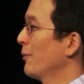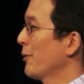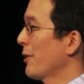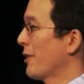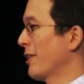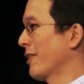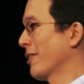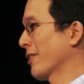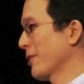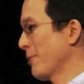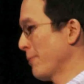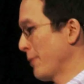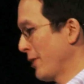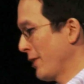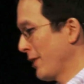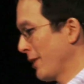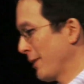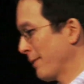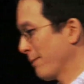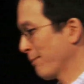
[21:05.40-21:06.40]
within our
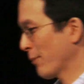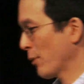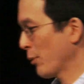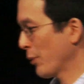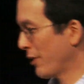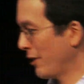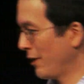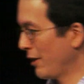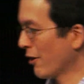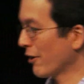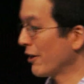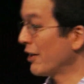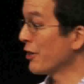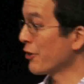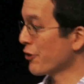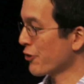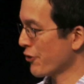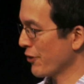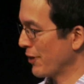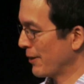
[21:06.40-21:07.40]
community, within our
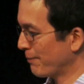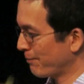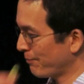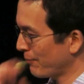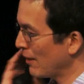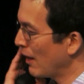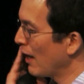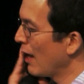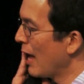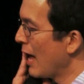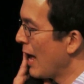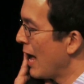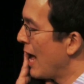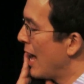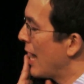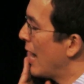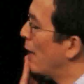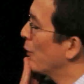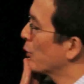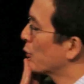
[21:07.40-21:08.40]
industry.
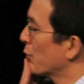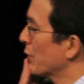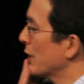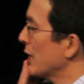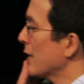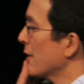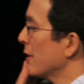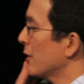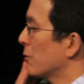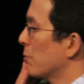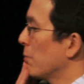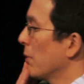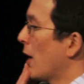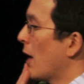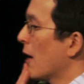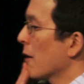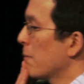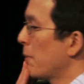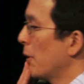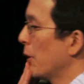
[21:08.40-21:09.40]
I was reading this
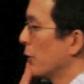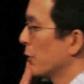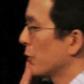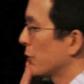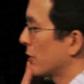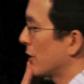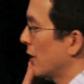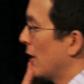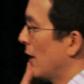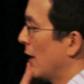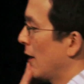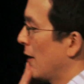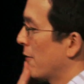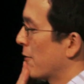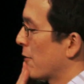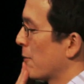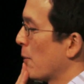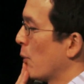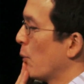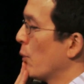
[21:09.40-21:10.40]
blog post
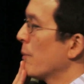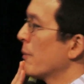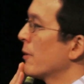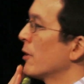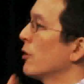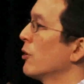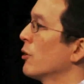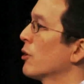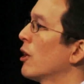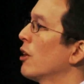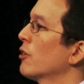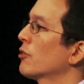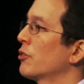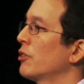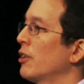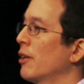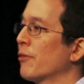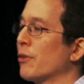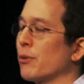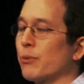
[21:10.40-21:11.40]
from a woman who calls
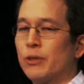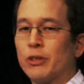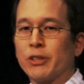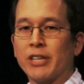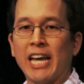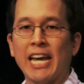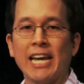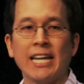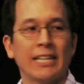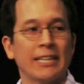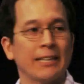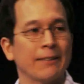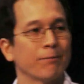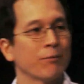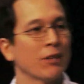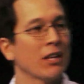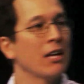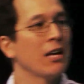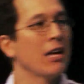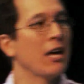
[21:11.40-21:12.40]
herself the Real Katie.
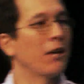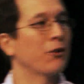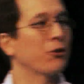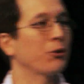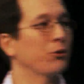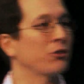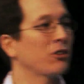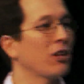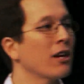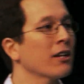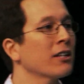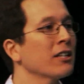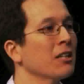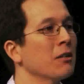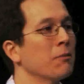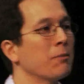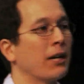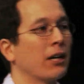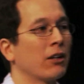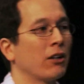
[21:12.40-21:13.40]
And she was talking
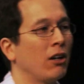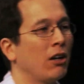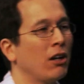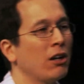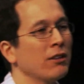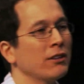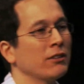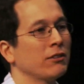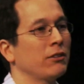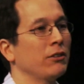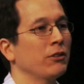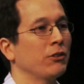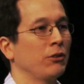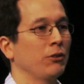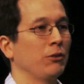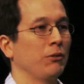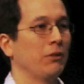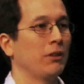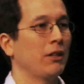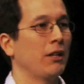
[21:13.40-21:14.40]
about all these
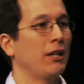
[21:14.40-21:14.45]
little